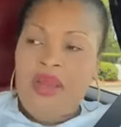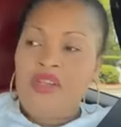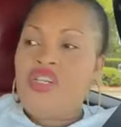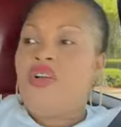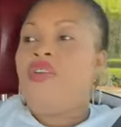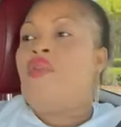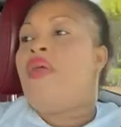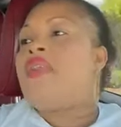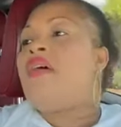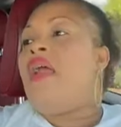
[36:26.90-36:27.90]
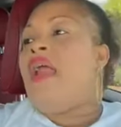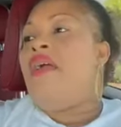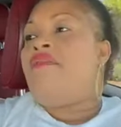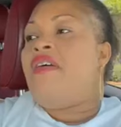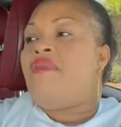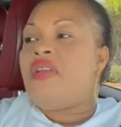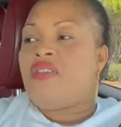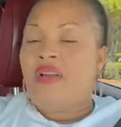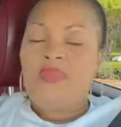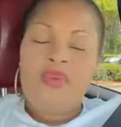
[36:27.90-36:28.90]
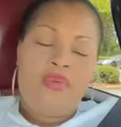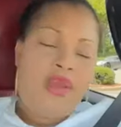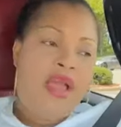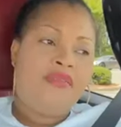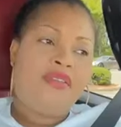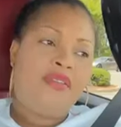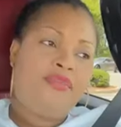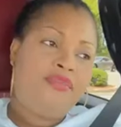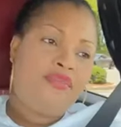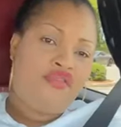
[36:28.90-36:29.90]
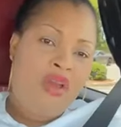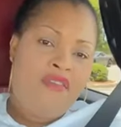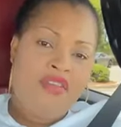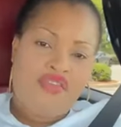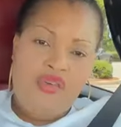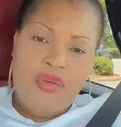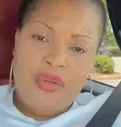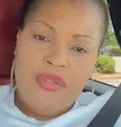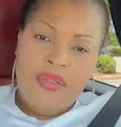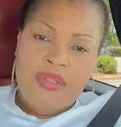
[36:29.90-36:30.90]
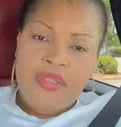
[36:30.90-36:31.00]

Well, now she's going to risk her life and risk other people's lives driving drunk.